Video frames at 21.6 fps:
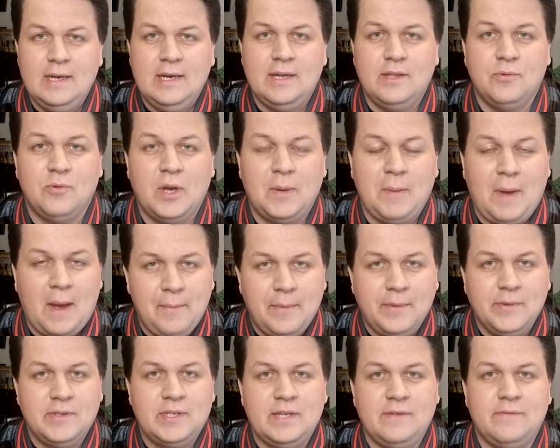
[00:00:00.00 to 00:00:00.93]
the one about
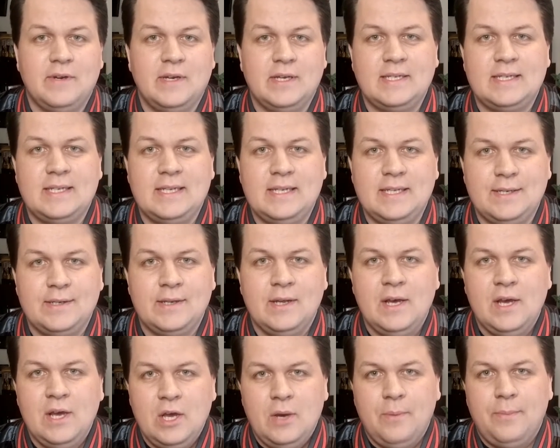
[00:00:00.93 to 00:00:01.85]
multiverses,
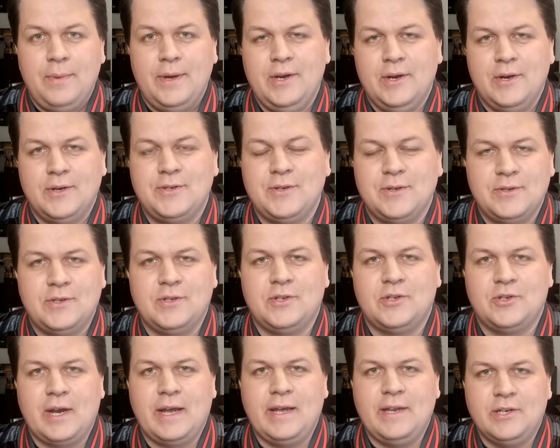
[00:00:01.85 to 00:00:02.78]
but not Doctor
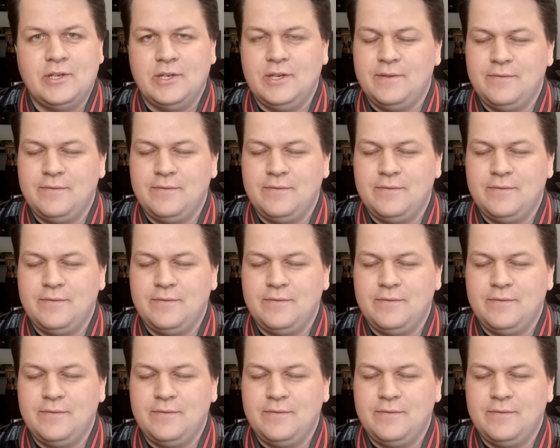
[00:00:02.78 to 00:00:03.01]
Strange.